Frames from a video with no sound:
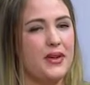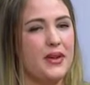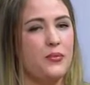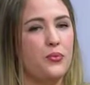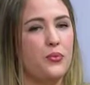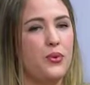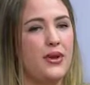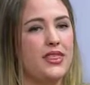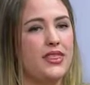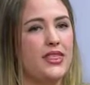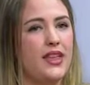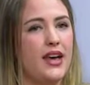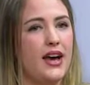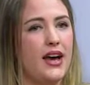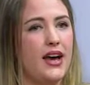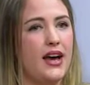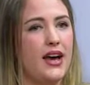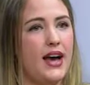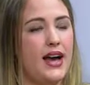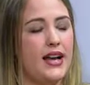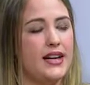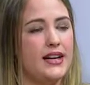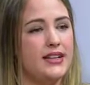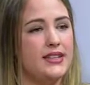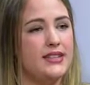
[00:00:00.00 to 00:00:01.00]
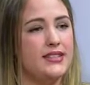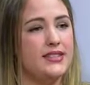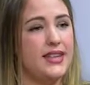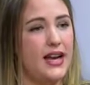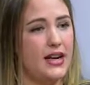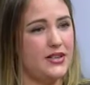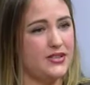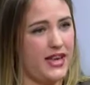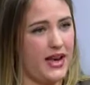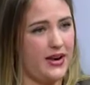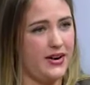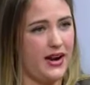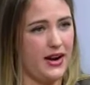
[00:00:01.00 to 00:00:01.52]
With the
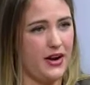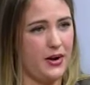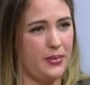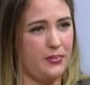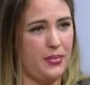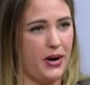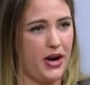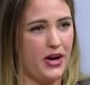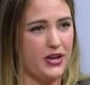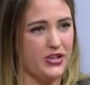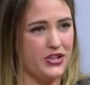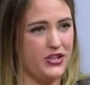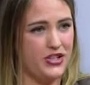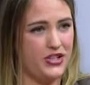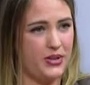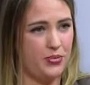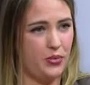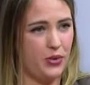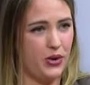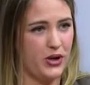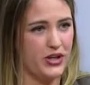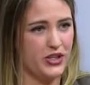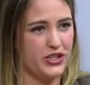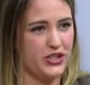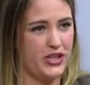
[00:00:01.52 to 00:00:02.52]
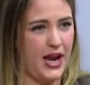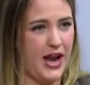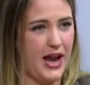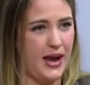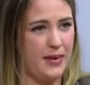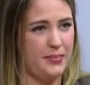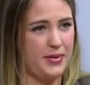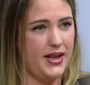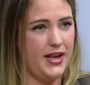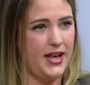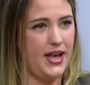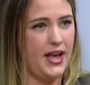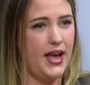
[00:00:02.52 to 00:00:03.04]
Downtown Akron Partnership
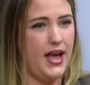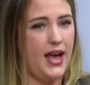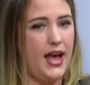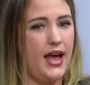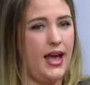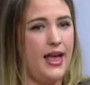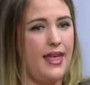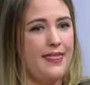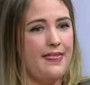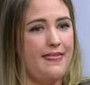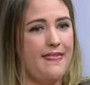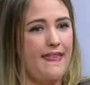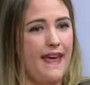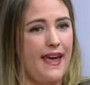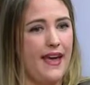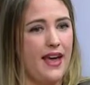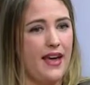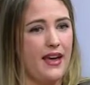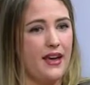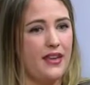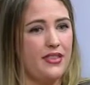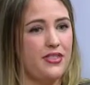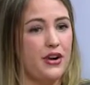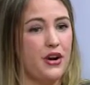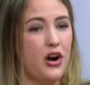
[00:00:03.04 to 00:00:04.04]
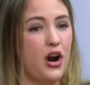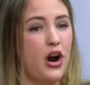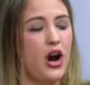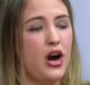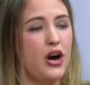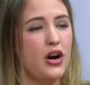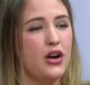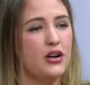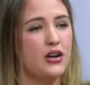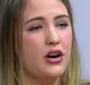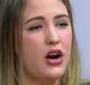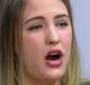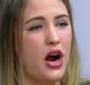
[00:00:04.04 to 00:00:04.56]
workshop, there
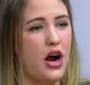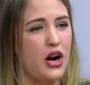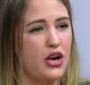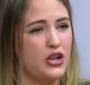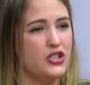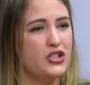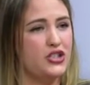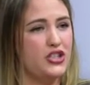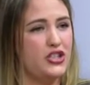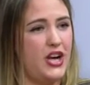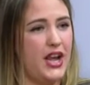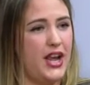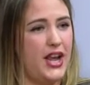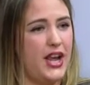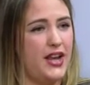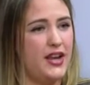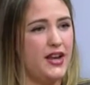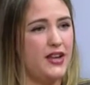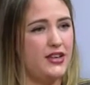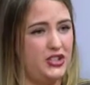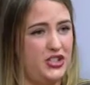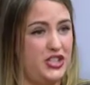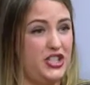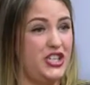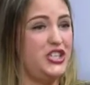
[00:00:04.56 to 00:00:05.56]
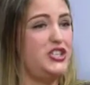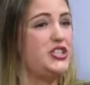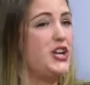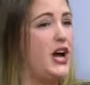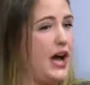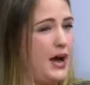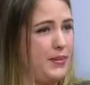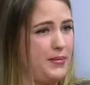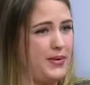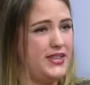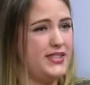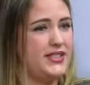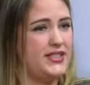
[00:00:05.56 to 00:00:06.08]
are R.J.G.
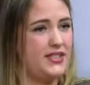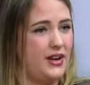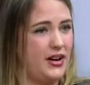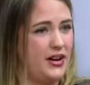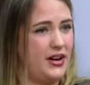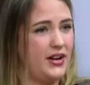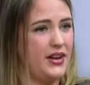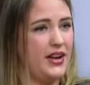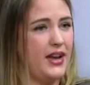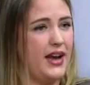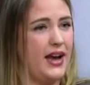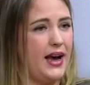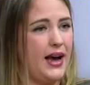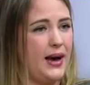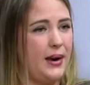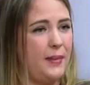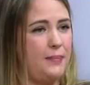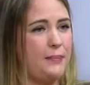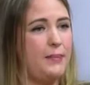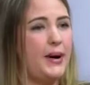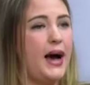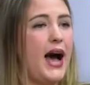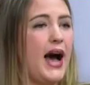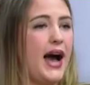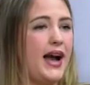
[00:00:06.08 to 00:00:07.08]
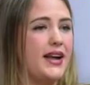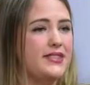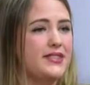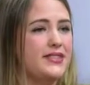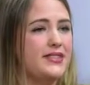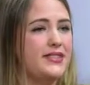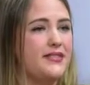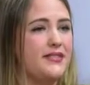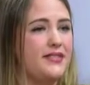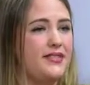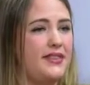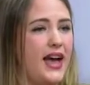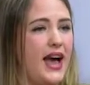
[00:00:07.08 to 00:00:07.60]
Thomas,
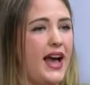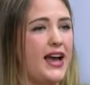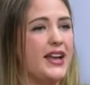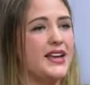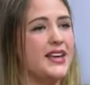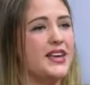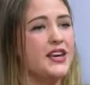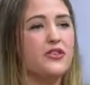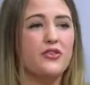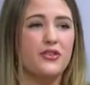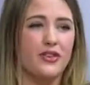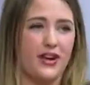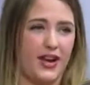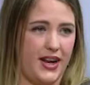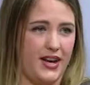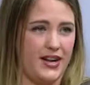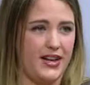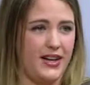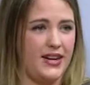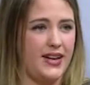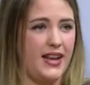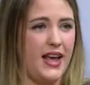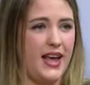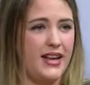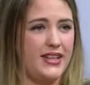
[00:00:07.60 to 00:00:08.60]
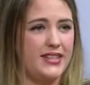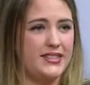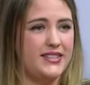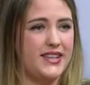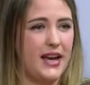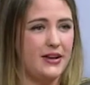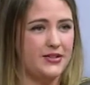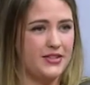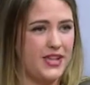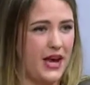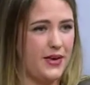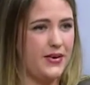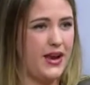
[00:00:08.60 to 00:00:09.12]
pots that he created and
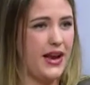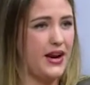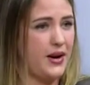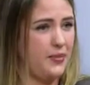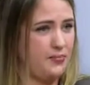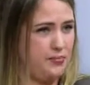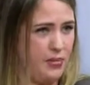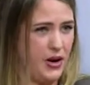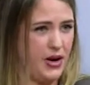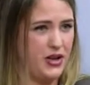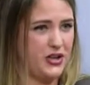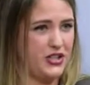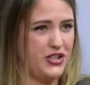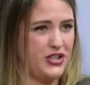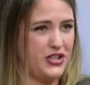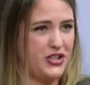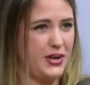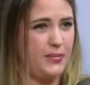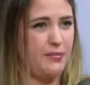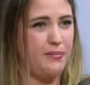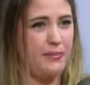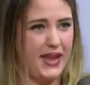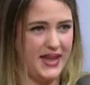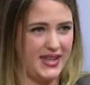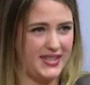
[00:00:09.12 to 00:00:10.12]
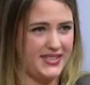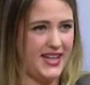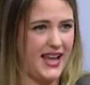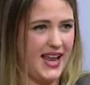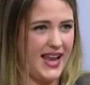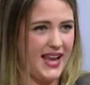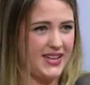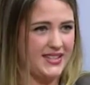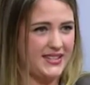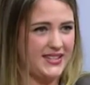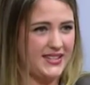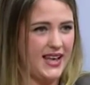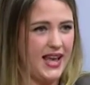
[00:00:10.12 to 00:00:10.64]
Downtown Akron Partnership
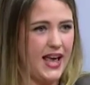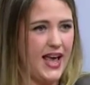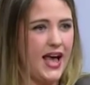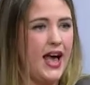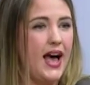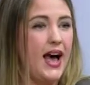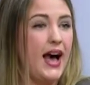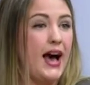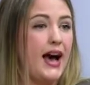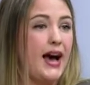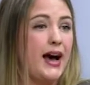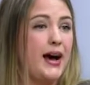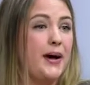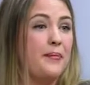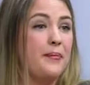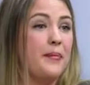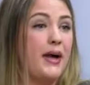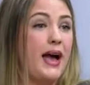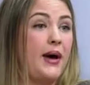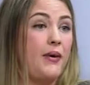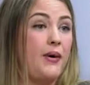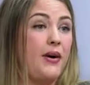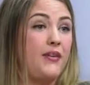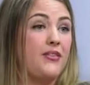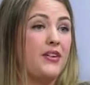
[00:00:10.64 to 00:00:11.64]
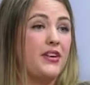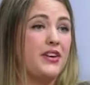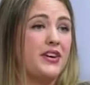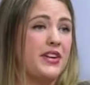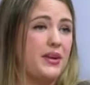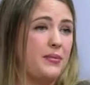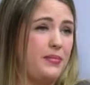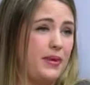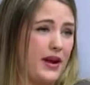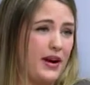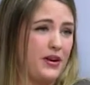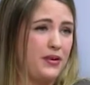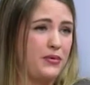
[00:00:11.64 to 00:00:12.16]
maintains. However,
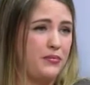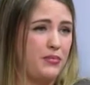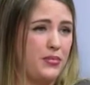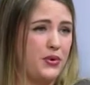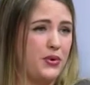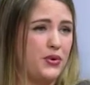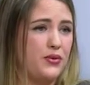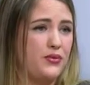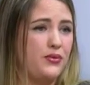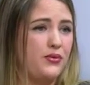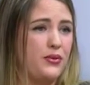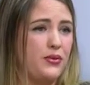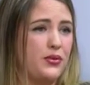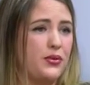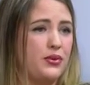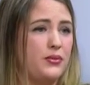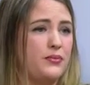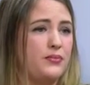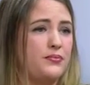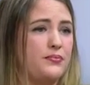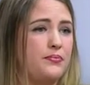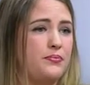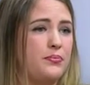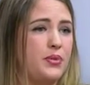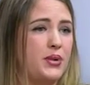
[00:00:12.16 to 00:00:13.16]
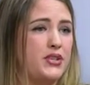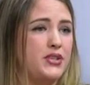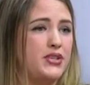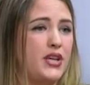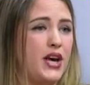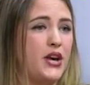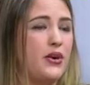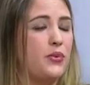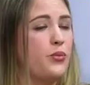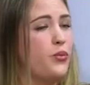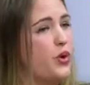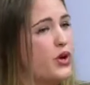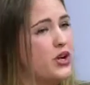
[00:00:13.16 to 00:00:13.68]
Keep Akron Beautiful puts
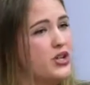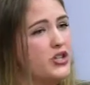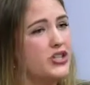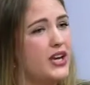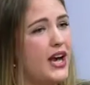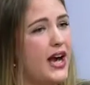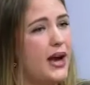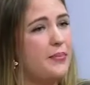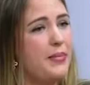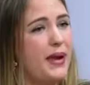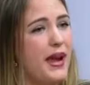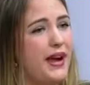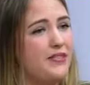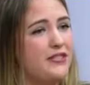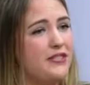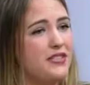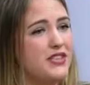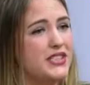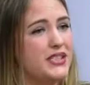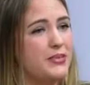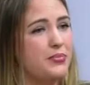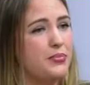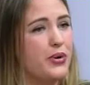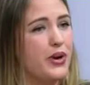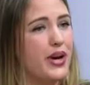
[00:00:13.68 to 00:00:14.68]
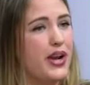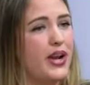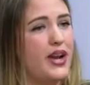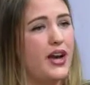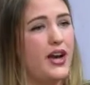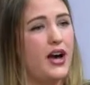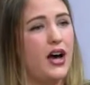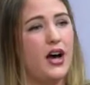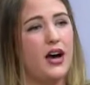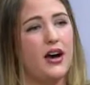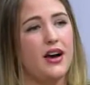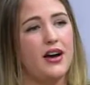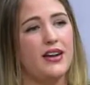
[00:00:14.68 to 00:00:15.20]
on a workshop every spring
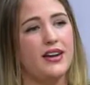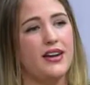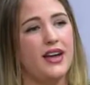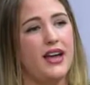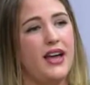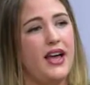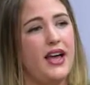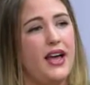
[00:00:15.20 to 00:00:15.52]
on